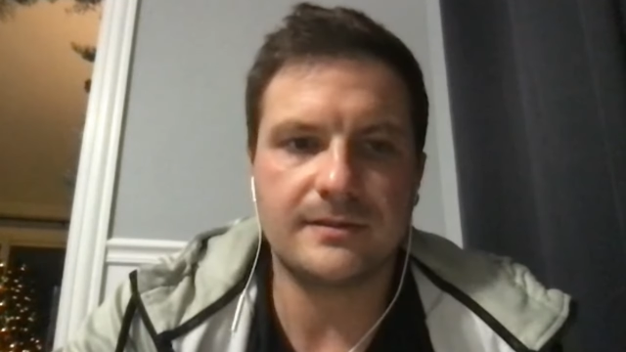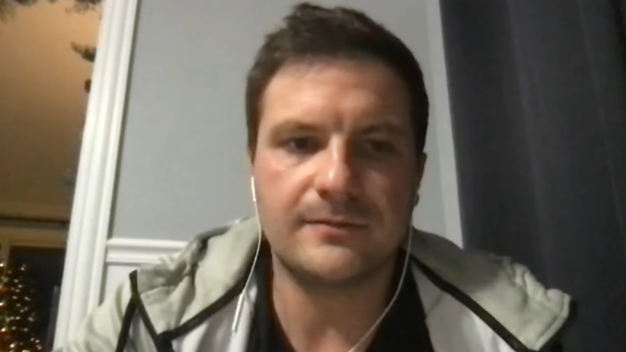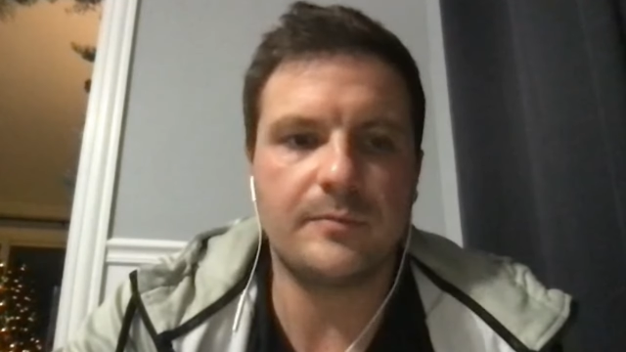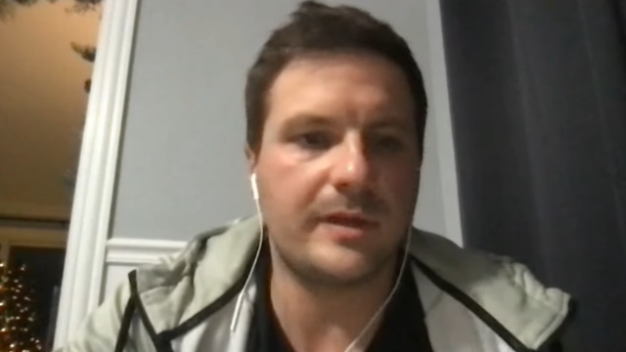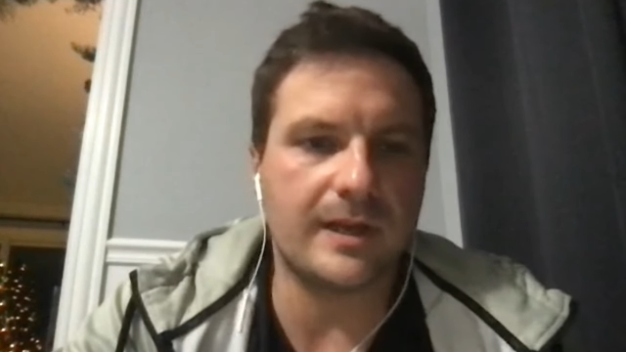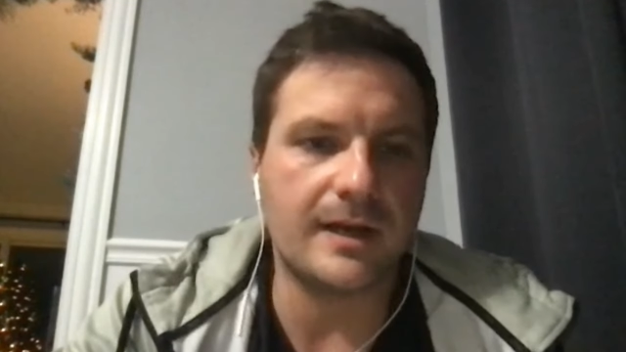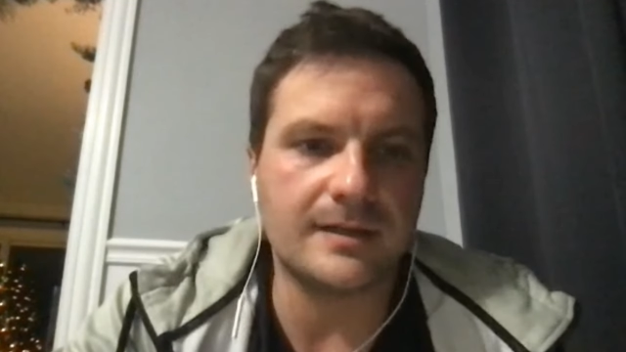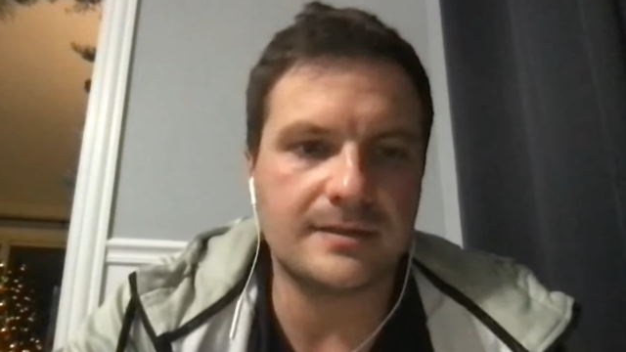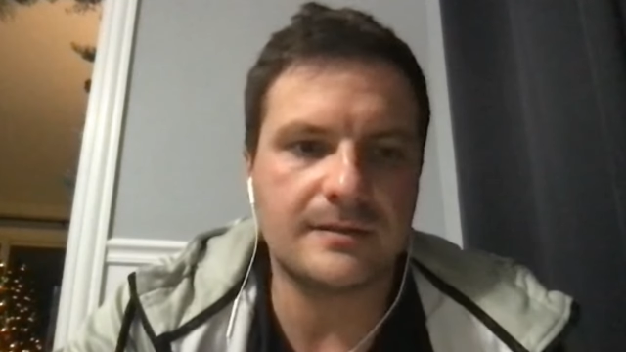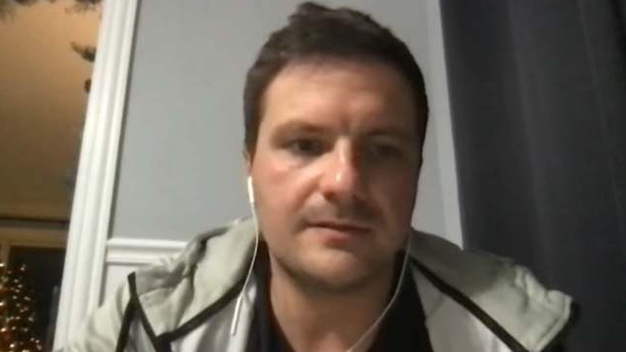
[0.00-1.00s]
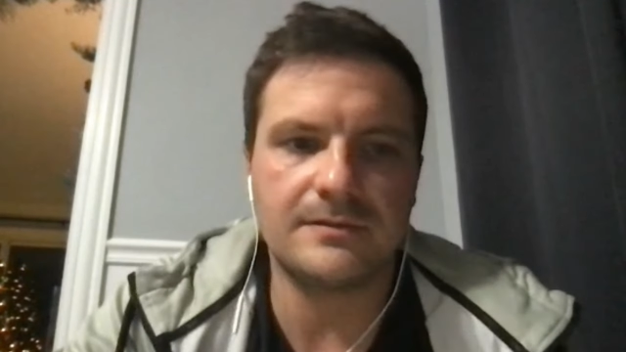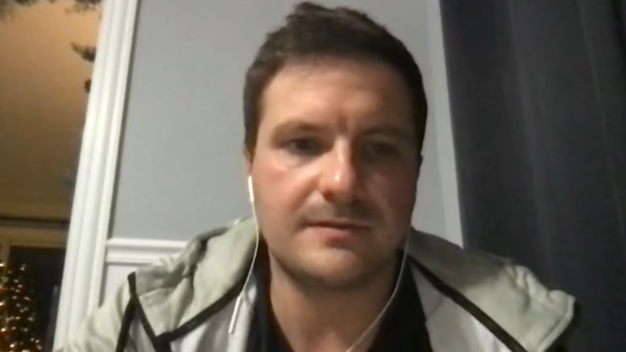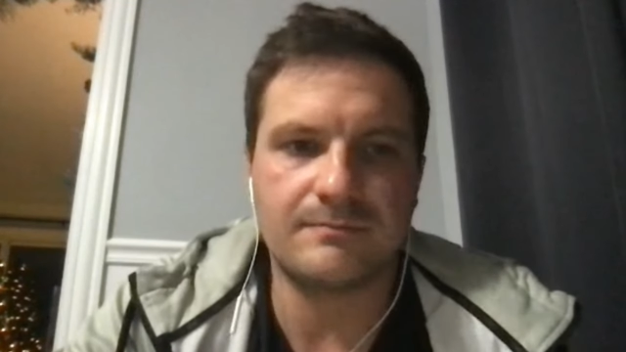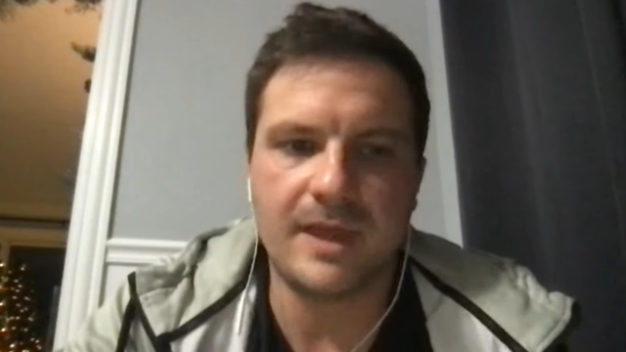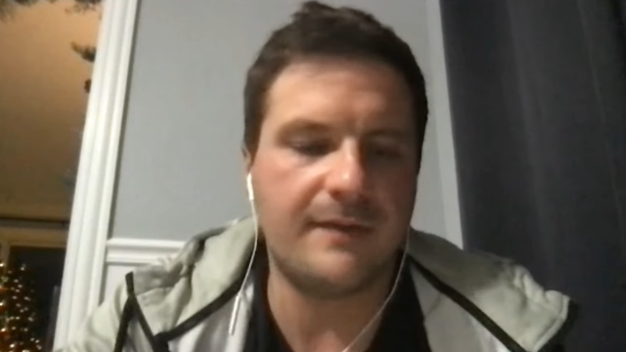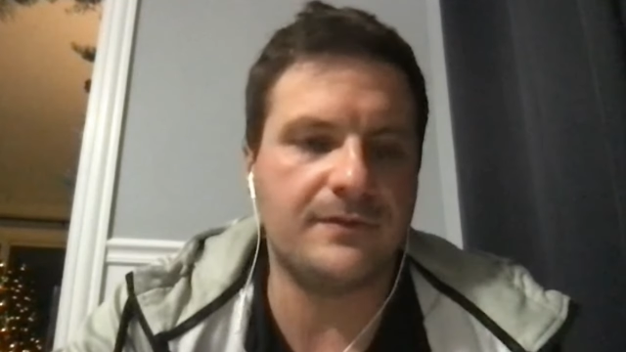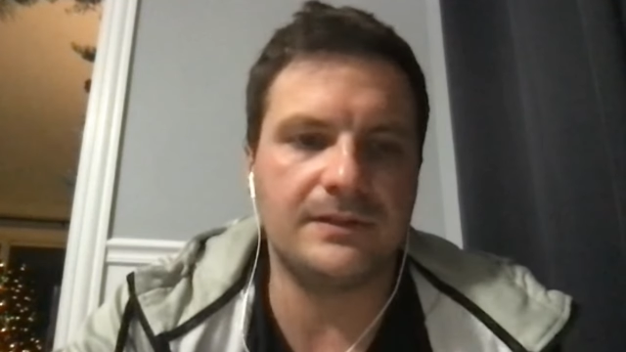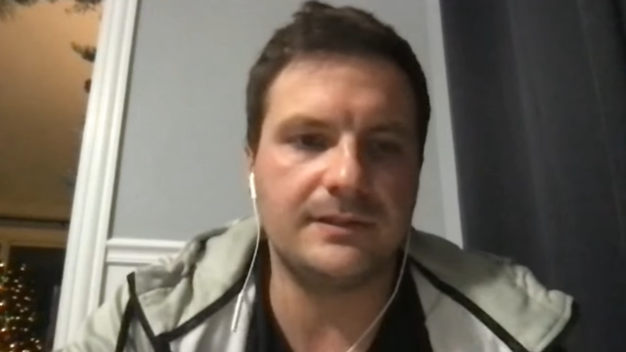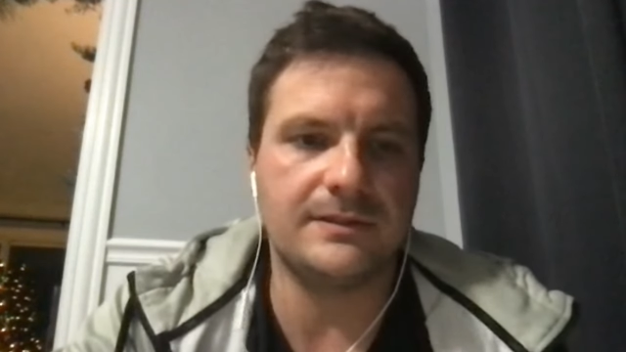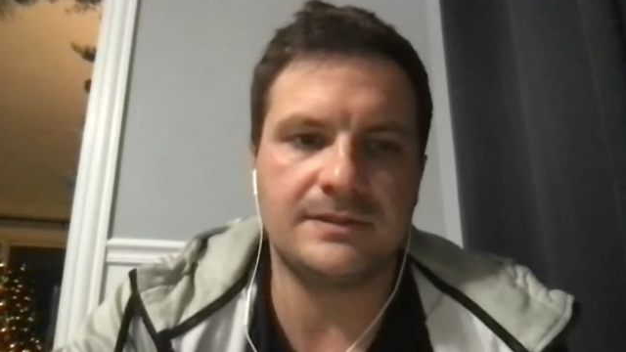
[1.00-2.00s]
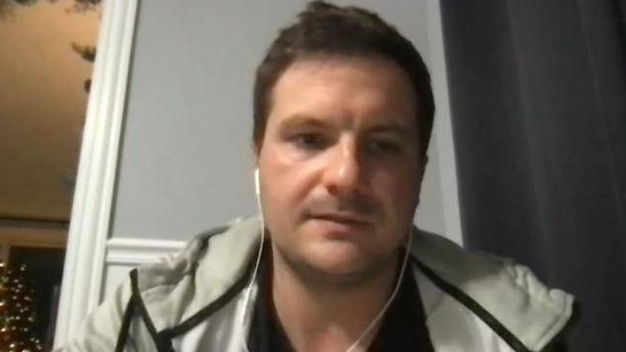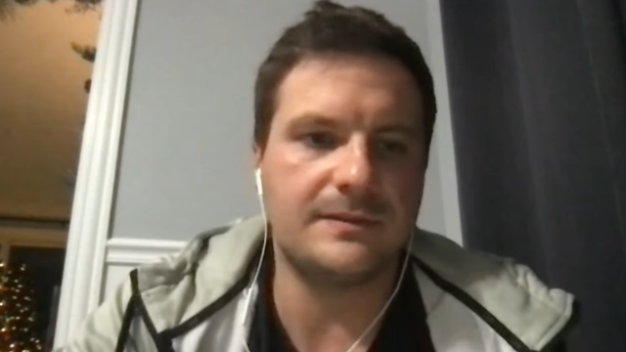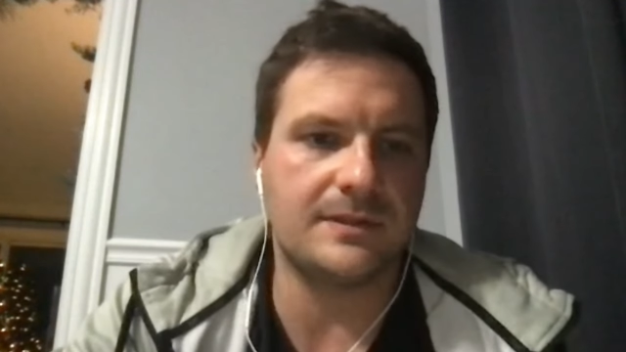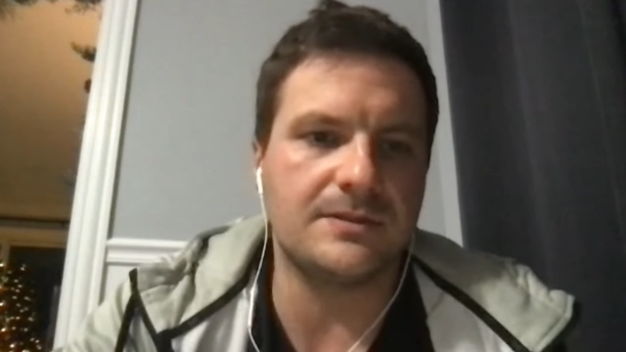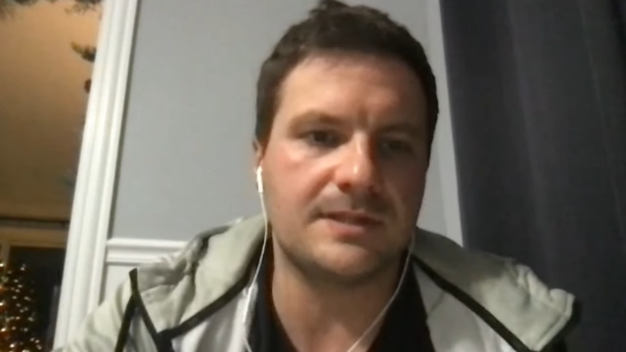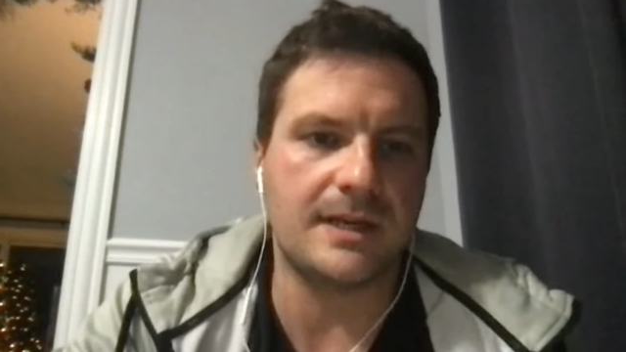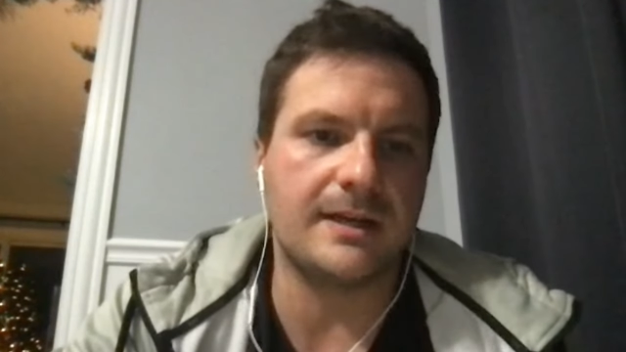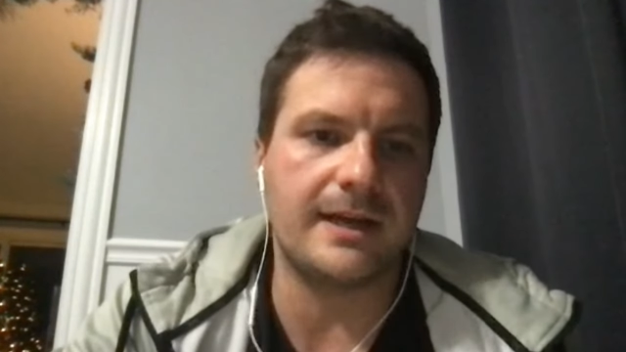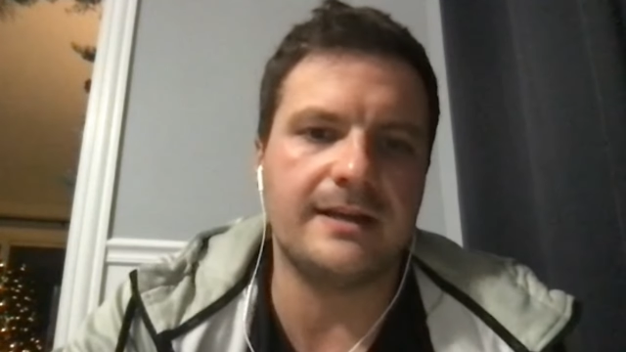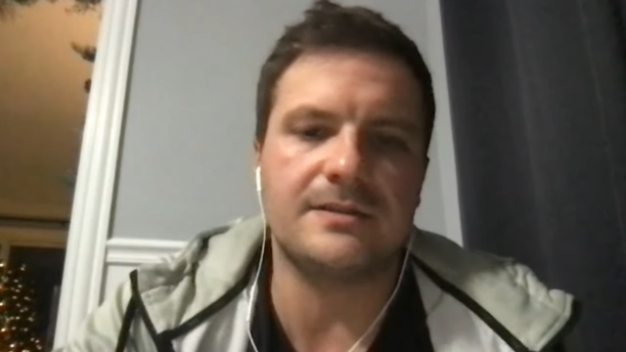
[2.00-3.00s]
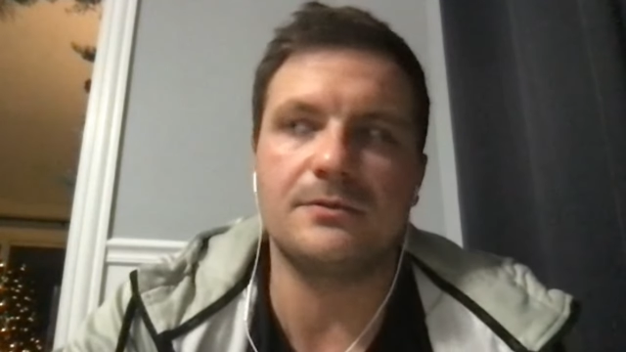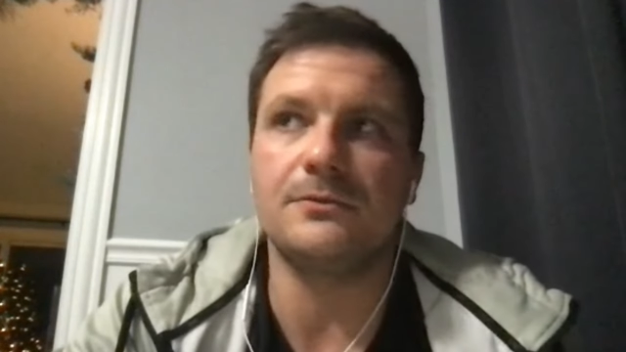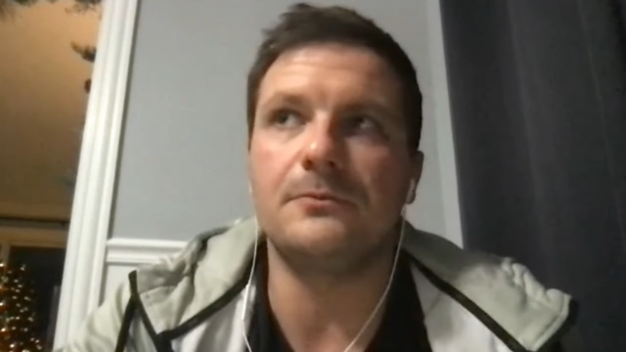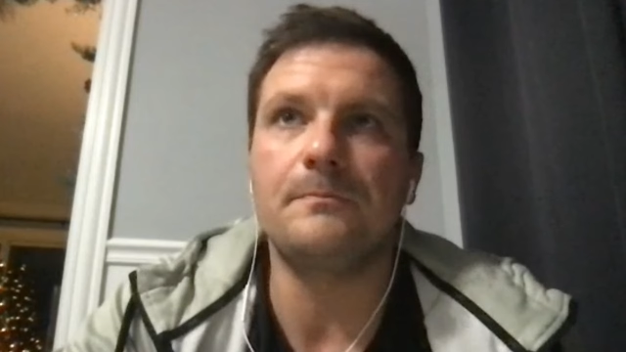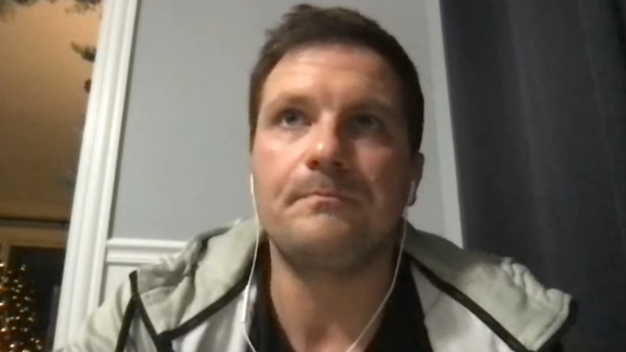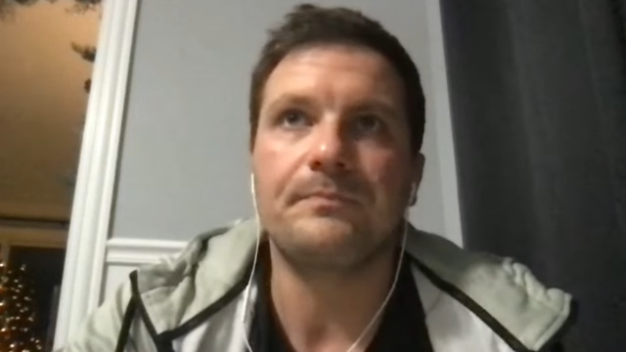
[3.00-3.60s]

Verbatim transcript: For being honest, there's half the there's ten guys who